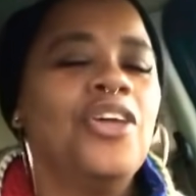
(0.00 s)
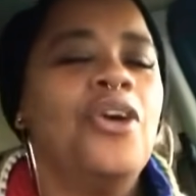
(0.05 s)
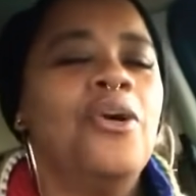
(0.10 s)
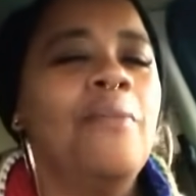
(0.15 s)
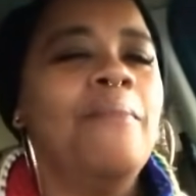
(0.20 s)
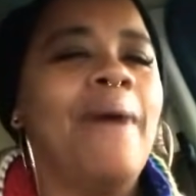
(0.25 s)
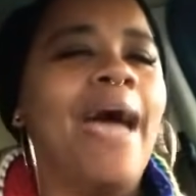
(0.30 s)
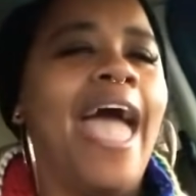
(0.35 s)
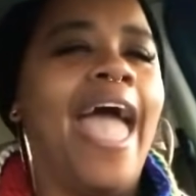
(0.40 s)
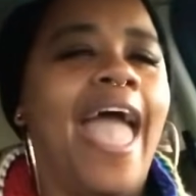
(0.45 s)

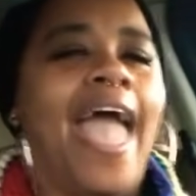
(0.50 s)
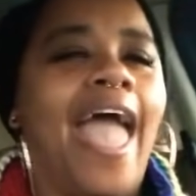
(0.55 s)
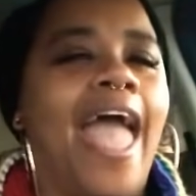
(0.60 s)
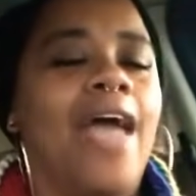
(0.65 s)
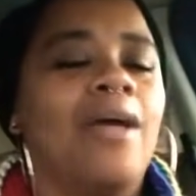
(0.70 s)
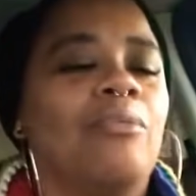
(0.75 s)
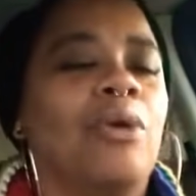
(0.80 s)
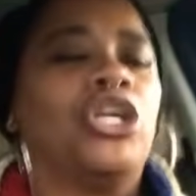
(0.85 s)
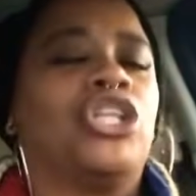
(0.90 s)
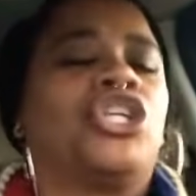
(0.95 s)
you
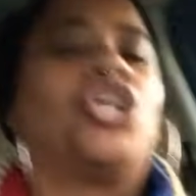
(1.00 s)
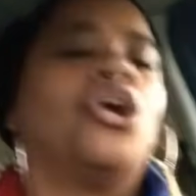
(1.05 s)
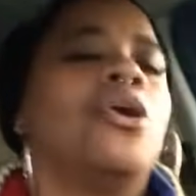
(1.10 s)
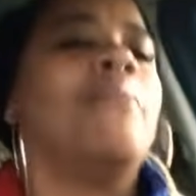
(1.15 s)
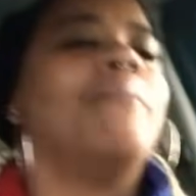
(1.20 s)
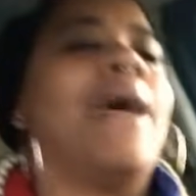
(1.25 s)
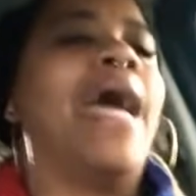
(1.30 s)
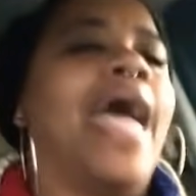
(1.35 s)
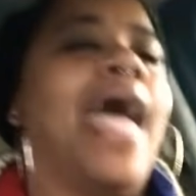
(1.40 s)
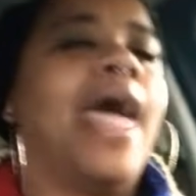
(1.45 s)
mad? What
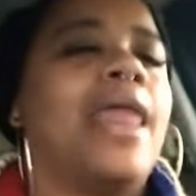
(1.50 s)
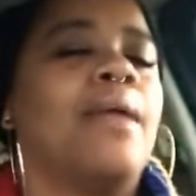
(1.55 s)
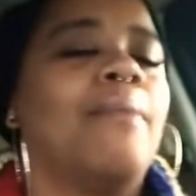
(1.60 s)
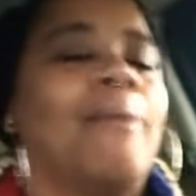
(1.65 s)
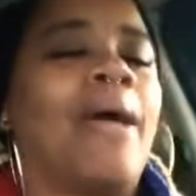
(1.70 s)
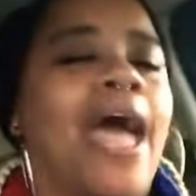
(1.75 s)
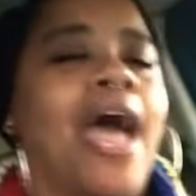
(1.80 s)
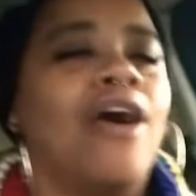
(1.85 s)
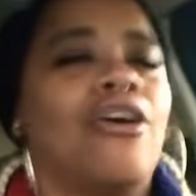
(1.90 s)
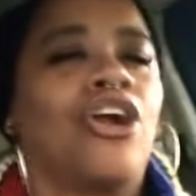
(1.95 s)
you mad
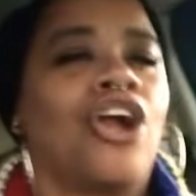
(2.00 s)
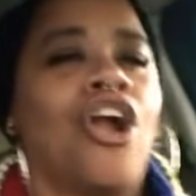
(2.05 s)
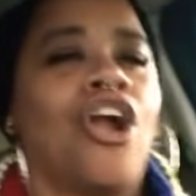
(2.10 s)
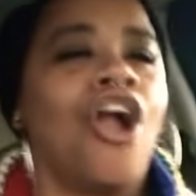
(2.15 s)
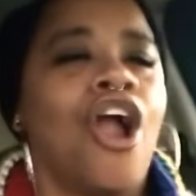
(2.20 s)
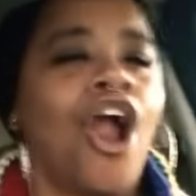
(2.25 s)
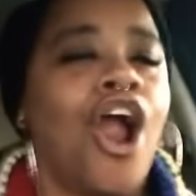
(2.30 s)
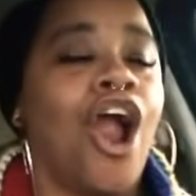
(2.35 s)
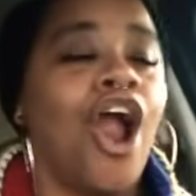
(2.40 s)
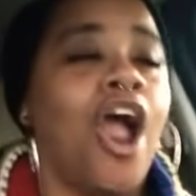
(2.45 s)
about, girl?
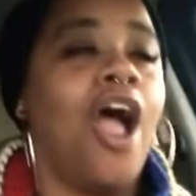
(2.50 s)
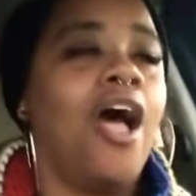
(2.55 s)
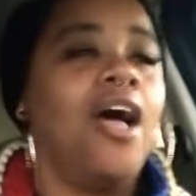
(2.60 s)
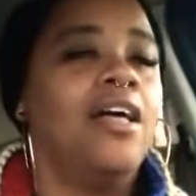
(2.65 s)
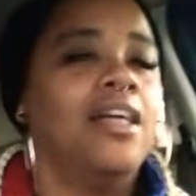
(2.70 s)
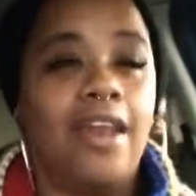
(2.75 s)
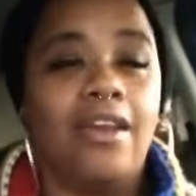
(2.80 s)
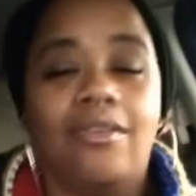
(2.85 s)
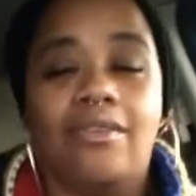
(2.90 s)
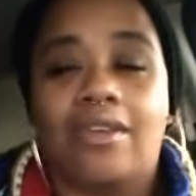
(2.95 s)
I
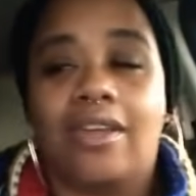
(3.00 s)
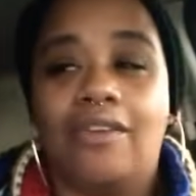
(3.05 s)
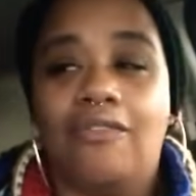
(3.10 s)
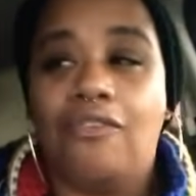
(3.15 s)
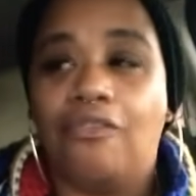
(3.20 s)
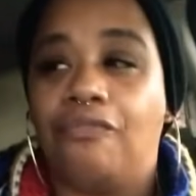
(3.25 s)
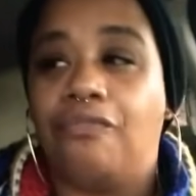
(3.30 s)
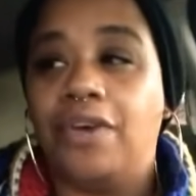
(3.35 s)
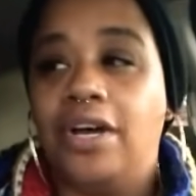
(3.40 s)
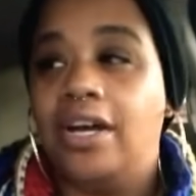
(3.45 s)
don't give
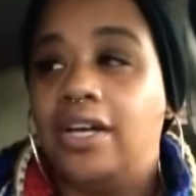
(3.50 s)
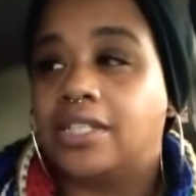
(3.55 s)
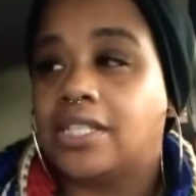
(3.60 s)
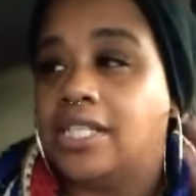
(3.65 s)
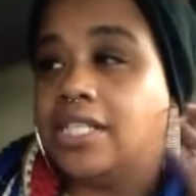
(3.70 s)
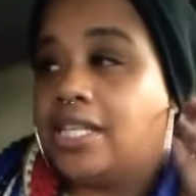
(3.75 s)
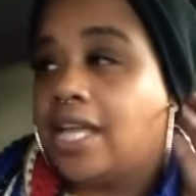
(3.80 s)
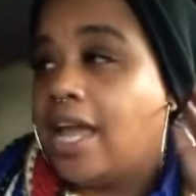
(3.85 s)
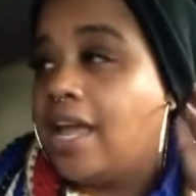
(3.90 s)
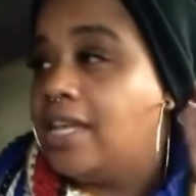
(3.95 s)
a fuck.
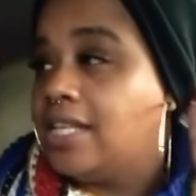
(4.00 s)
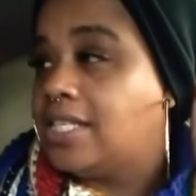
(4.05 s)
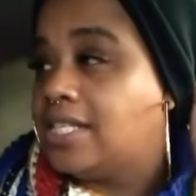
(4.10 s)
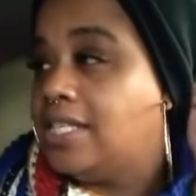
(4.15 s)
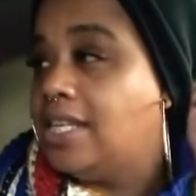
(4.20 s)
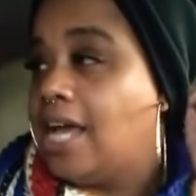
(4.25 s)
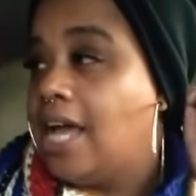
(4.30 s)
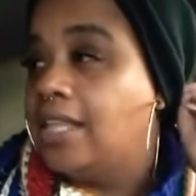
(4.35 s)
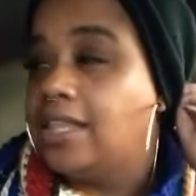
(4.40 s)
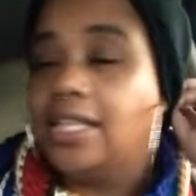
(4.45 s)
Today is
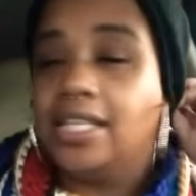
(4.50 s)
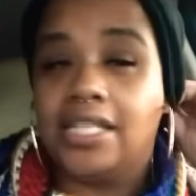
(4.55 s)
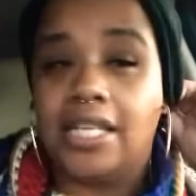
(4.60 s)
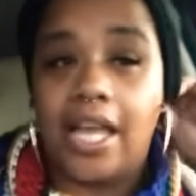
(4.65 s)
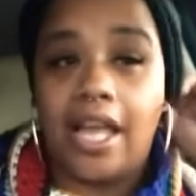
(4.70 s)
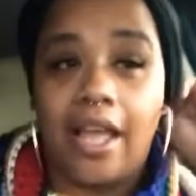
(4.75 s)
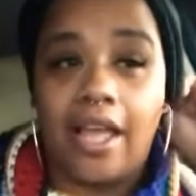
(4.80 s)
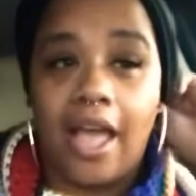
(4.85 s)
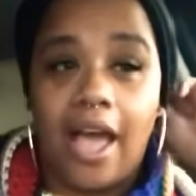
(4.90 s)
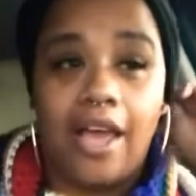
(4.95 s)
not the
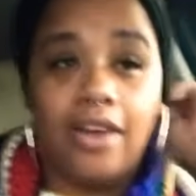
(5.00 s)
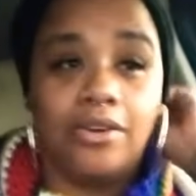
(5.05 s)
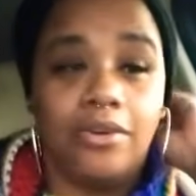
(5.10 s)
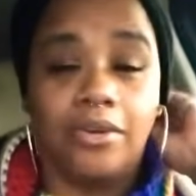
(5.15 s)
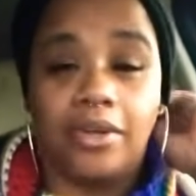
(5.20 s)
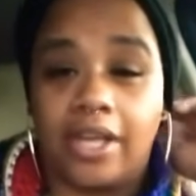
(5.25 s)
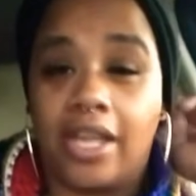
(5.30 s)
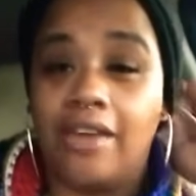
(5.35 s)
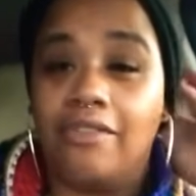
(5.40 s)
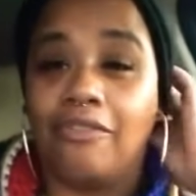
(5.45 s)
day. I
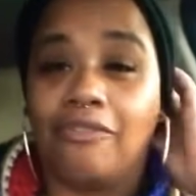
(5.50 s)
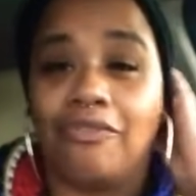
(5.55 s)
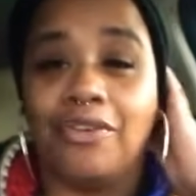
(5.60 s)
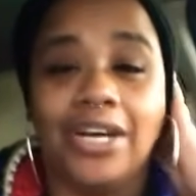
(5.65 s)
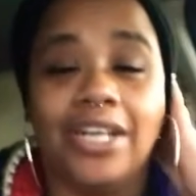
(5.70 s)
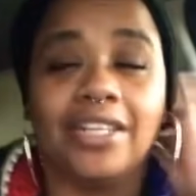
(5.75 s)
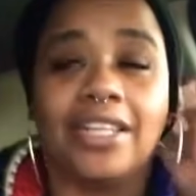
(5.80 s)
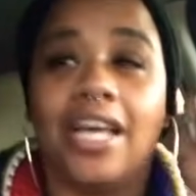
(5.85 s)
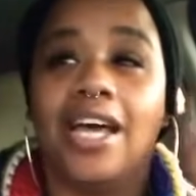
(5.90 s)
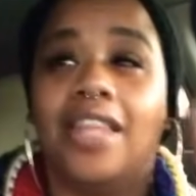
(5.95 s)
don't give a
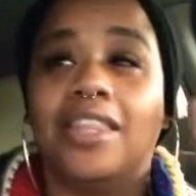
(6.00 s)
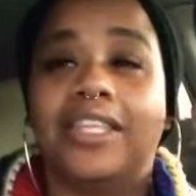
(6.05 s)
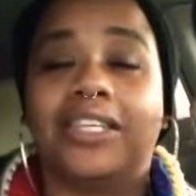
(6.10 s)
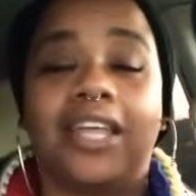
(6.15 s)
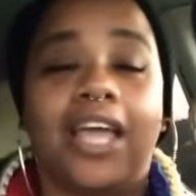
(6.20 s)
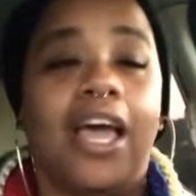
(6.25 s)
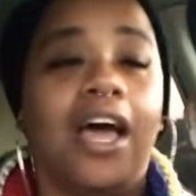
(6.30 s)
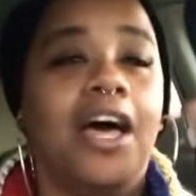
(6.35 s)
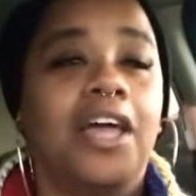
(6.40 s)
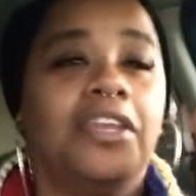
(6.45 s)
fuck. The other
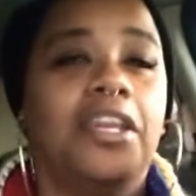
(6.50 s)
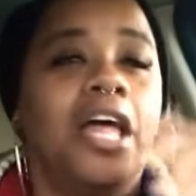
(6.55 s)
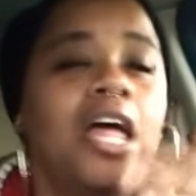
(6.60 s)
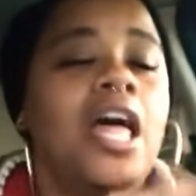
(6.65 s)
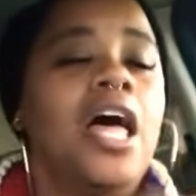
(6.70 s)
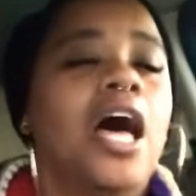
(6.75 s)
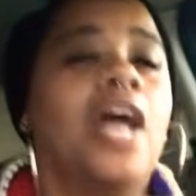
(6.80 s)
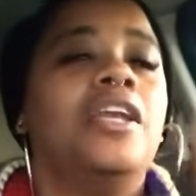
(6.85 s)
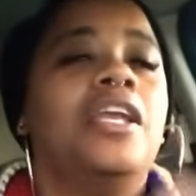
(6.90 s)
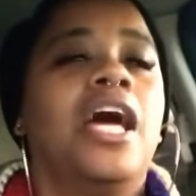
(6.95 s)
day, other,
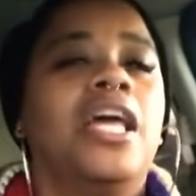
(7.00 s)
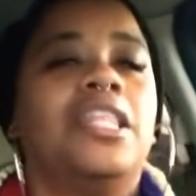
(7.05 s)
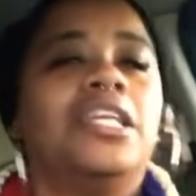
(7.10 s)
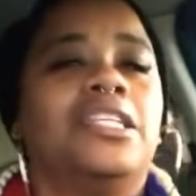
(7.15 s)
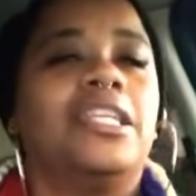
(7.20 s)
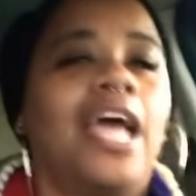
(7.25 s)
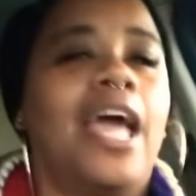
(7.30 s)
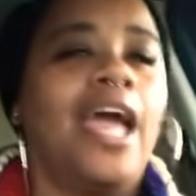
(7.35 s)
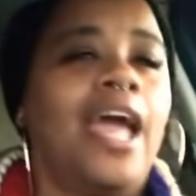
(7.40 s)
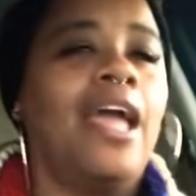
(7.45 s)
another
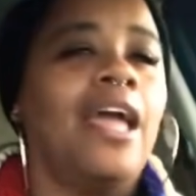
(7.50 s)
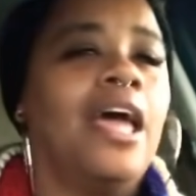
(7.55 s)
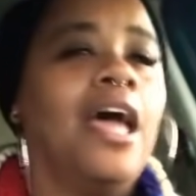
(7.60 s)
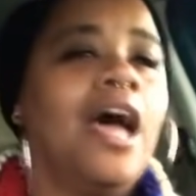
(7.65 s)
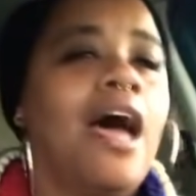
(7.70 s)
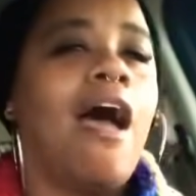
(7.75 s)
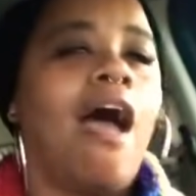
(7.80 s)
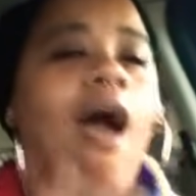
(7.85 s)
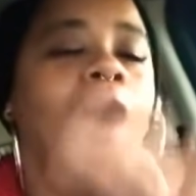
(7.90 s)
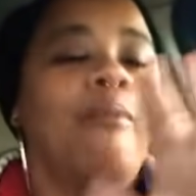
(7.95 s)
day,
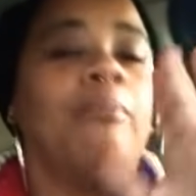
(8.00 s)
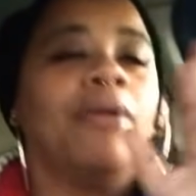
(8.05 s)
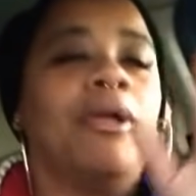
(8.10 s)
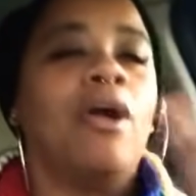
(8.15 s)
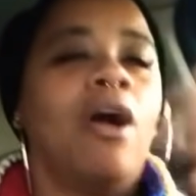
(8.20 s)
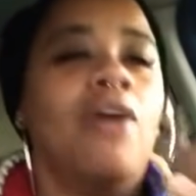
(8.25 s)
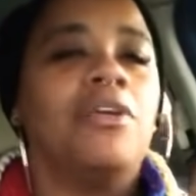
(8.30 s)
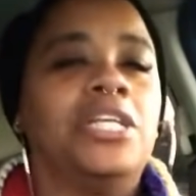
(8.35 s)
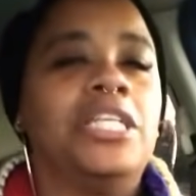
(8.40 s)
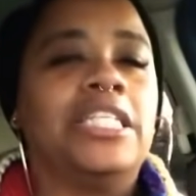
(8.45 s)
I'll
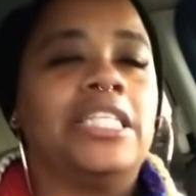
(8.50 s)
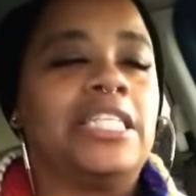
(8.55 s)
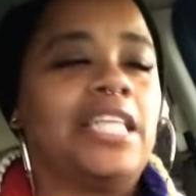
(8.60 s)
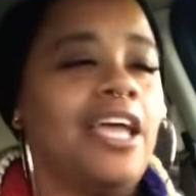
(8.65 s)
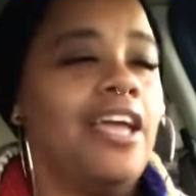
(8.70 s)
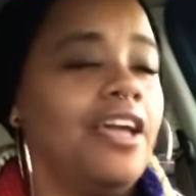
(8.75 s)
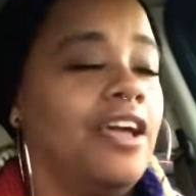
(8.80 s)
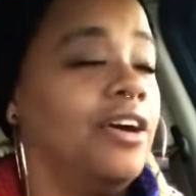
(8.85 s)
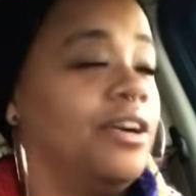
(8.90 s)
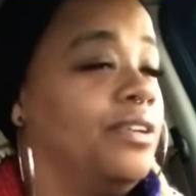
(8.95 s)
be on his
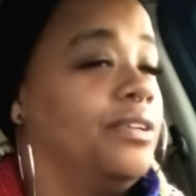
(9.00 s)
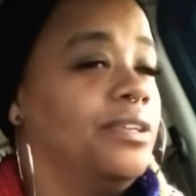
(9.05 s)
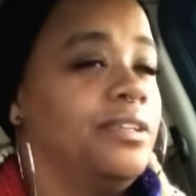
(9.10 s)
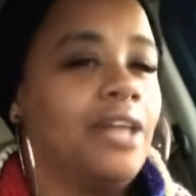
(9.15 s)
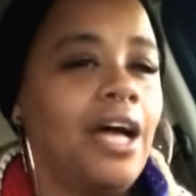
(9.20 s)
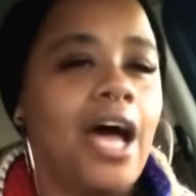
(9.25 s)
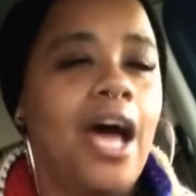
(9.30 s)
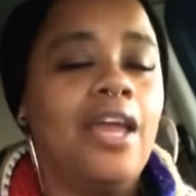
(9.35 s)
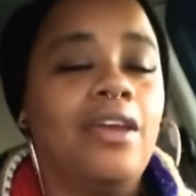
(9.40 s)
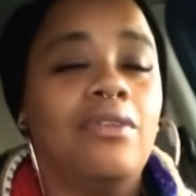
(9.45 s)
tail.
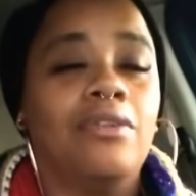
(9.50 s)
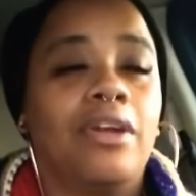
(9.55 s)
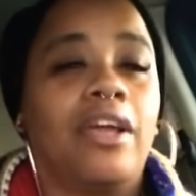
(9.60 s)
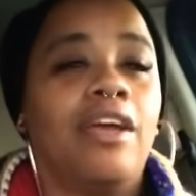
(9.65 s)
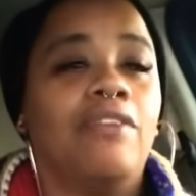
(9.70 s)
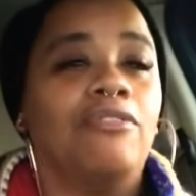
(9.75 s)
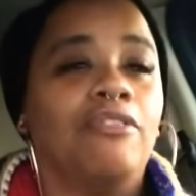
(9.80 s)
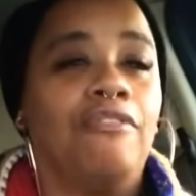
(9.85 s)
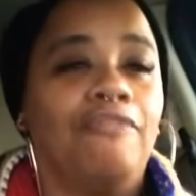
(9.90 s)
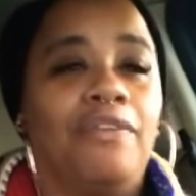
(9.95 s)
I don't
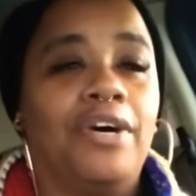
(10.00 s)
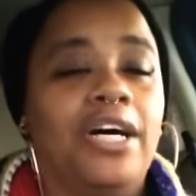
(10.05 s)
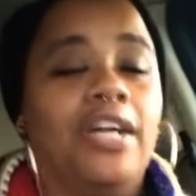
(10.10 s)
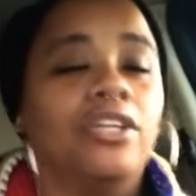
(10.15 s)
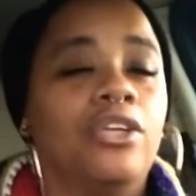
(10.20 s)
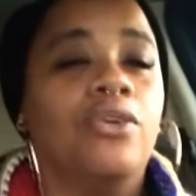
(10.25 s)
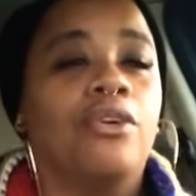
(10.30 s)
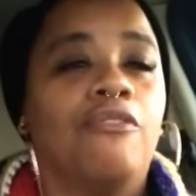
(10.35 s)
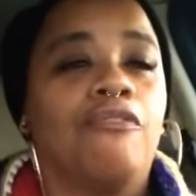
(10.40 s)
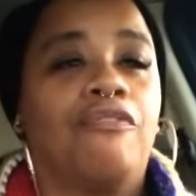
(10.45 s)
give a
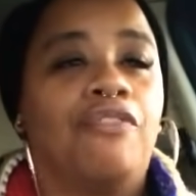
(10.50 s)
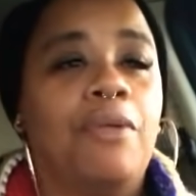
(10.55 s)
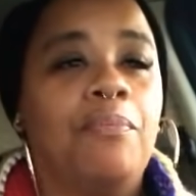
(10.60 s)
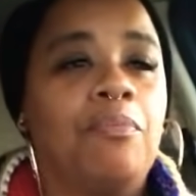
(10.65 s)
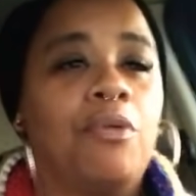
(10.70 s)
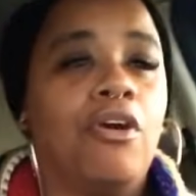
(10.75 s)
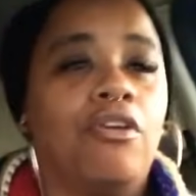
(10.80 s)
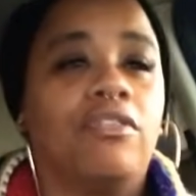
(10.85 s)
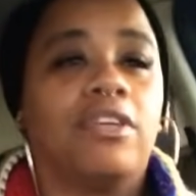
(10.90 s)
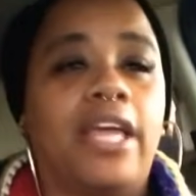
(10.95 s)
fuck. You can
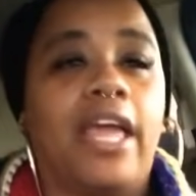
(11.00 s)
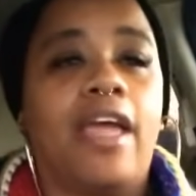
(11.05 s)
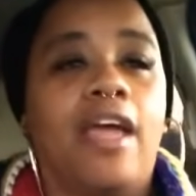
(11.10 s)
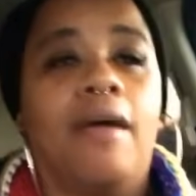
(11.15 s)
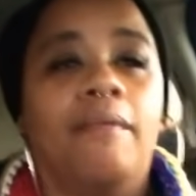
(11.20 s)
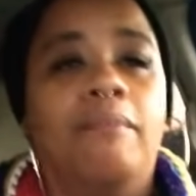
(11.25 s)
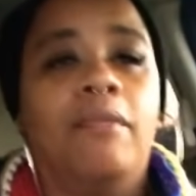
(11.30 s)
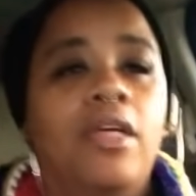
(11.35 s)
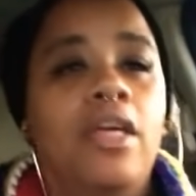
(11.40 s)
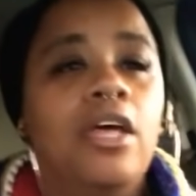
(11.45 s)
flip your
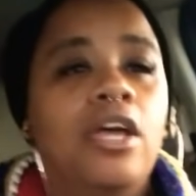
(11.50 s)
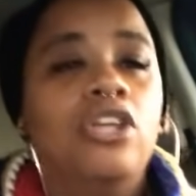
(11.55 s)
damn